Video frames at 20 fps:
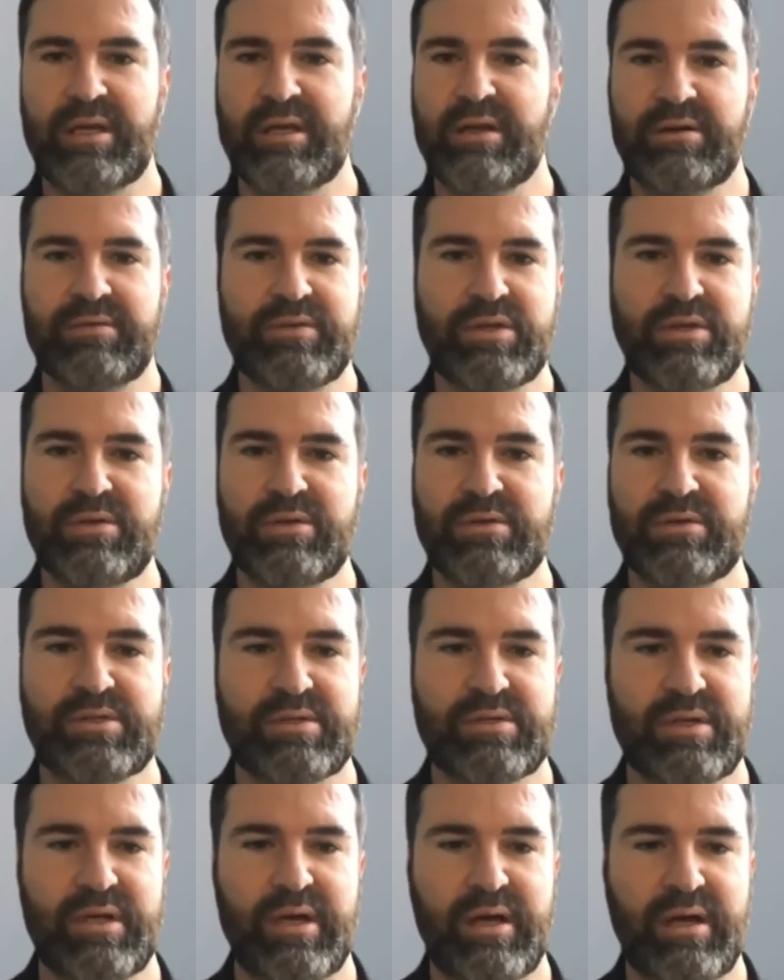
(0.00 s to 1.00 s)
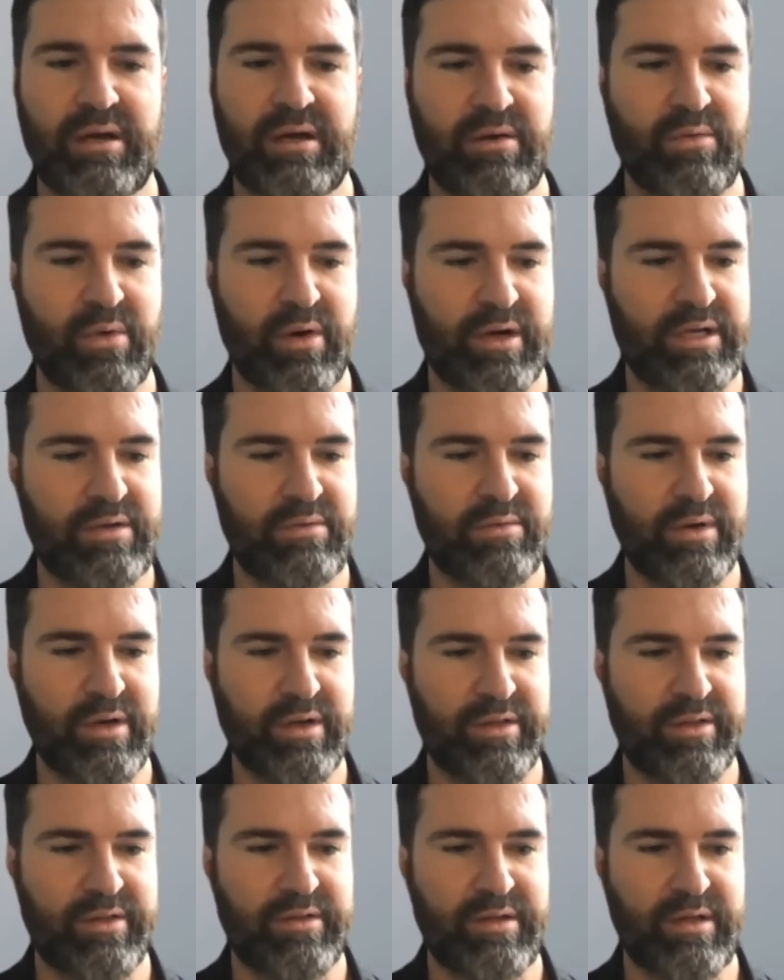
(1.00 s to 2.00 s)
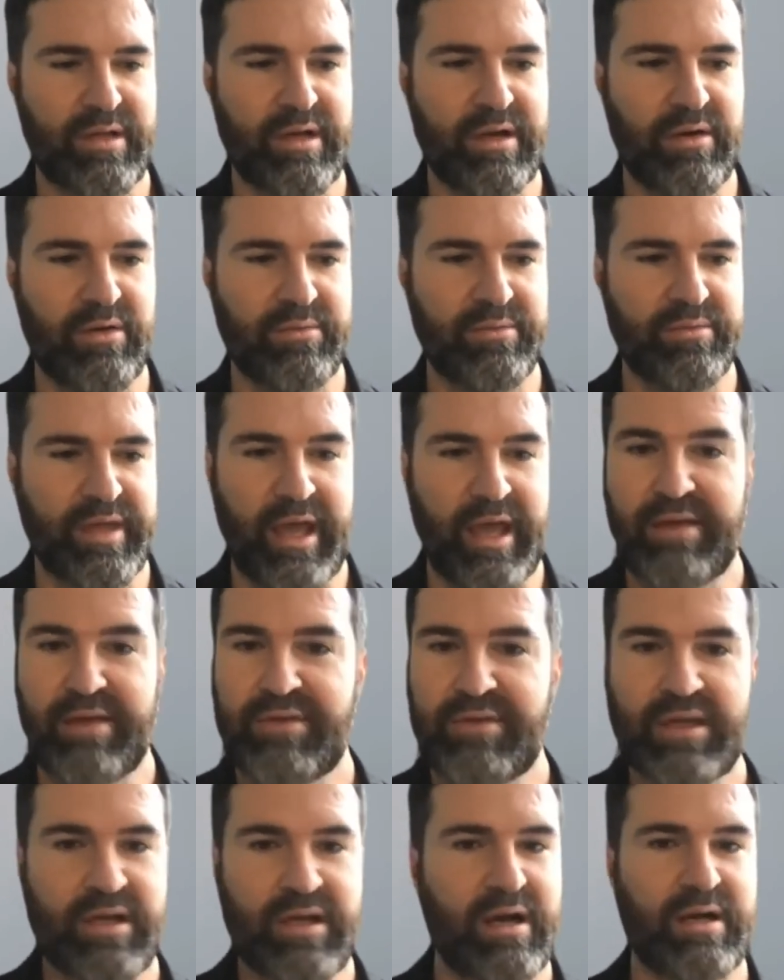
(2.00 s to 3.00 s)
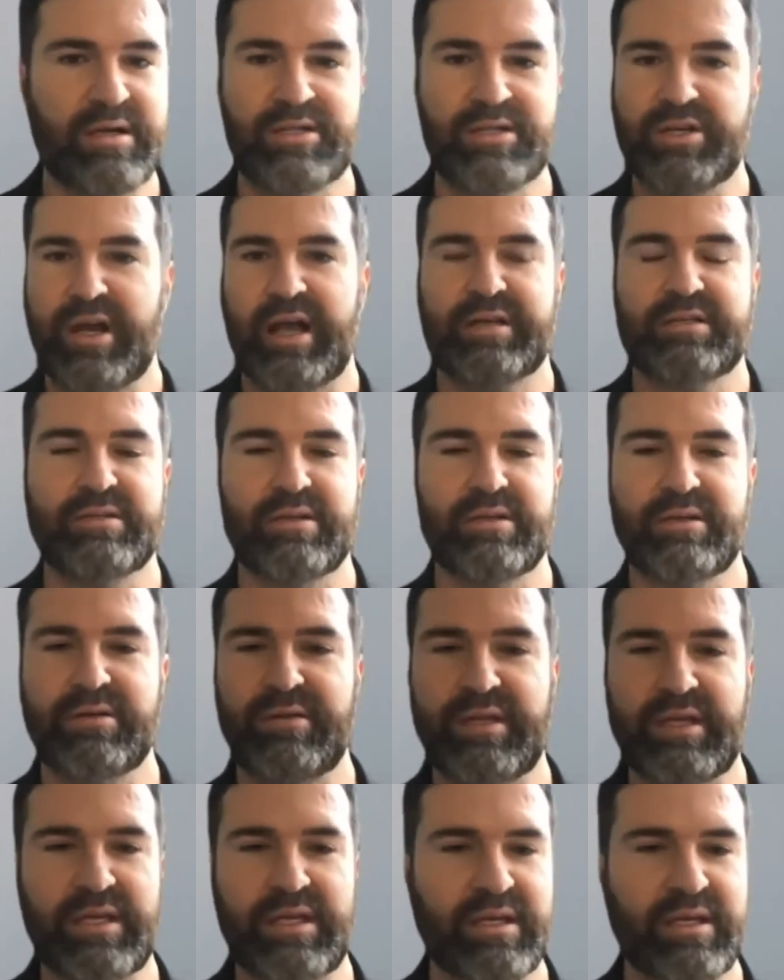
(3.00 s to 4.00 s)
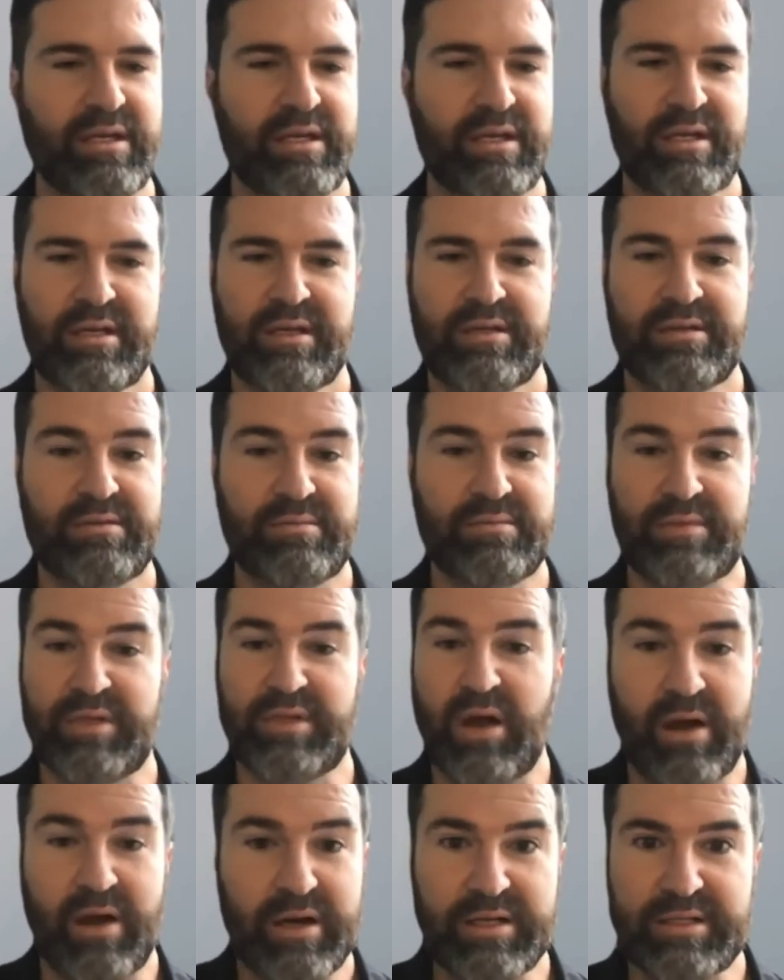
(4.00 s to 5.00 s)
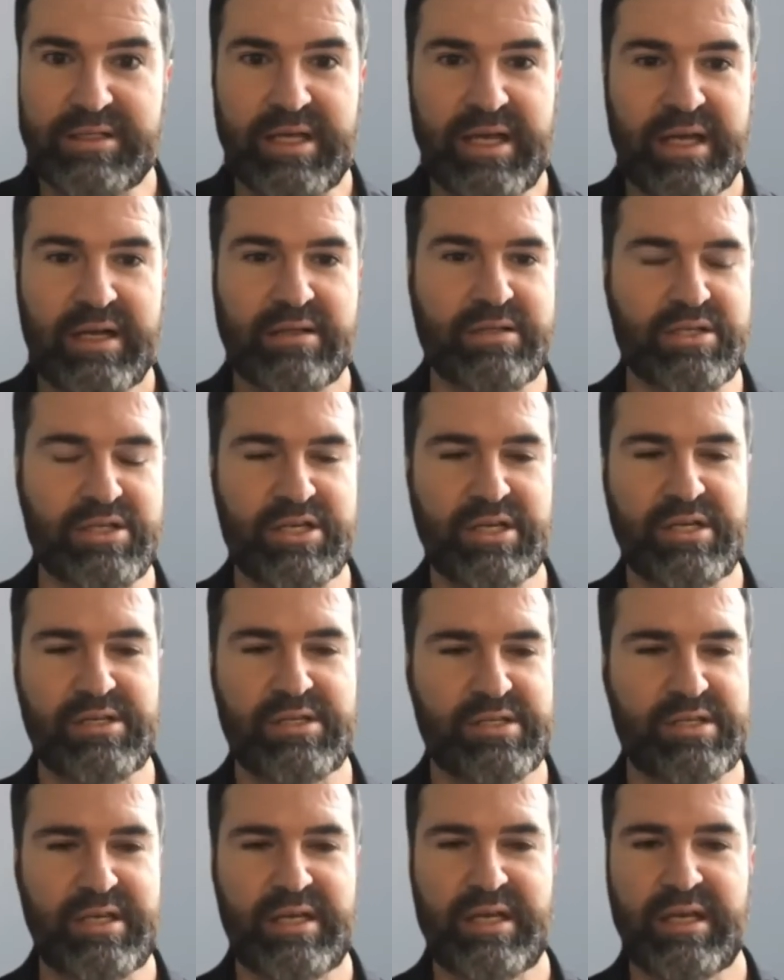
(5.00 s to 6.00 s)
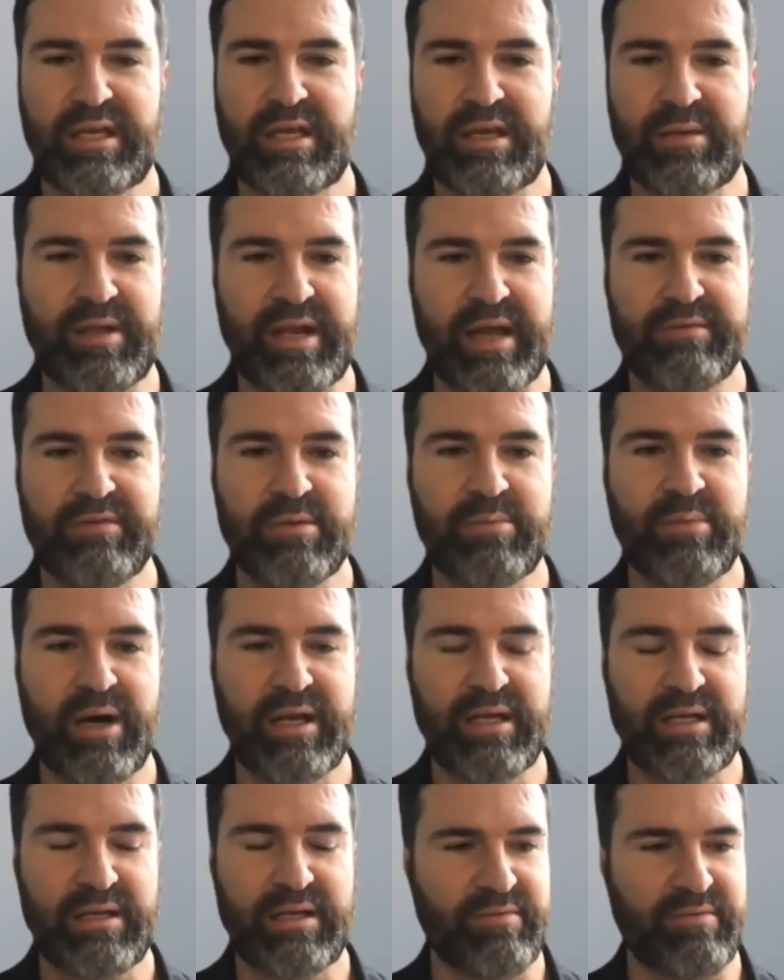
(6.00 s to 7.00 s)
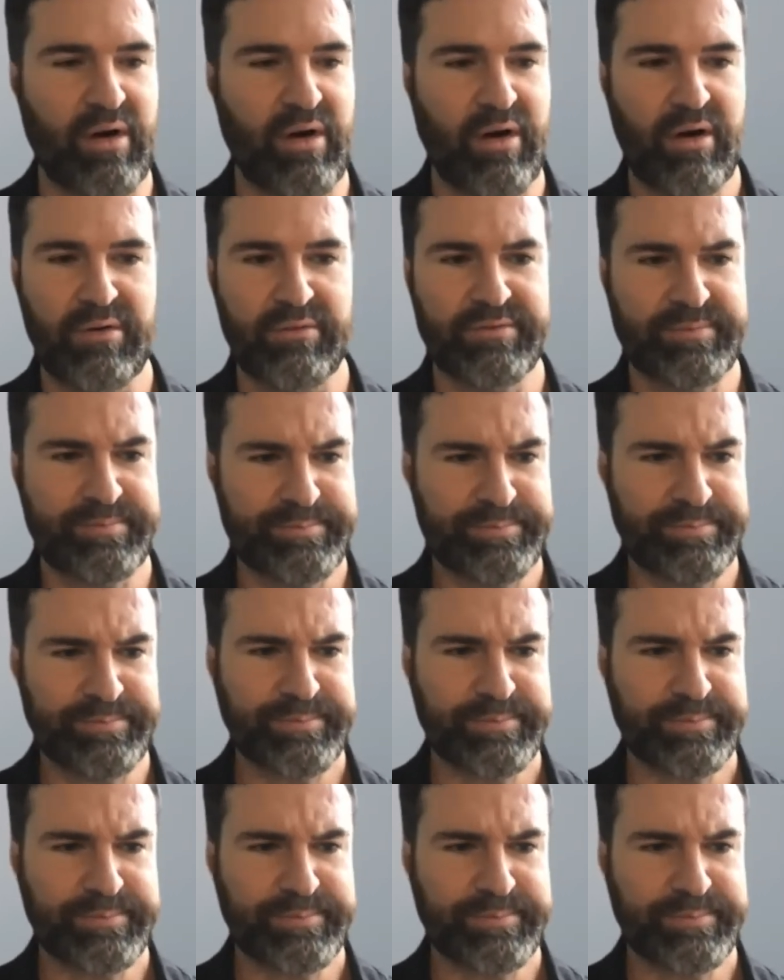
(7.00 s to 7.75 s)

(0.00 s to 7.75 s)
interviews, working with, the AV contractor, the architect, the GC, I mean, everybody involved,